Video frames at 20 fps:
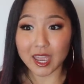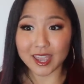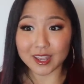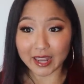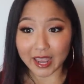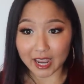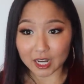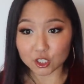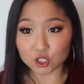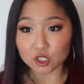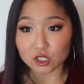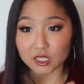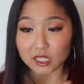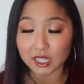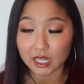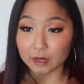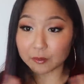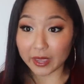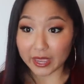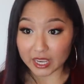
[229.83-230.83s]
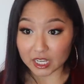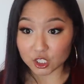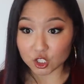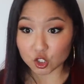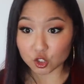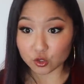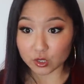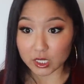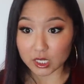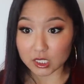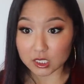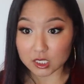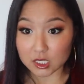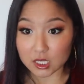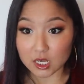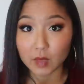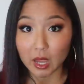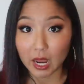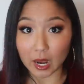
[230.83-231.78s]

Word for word: and actually like pastries,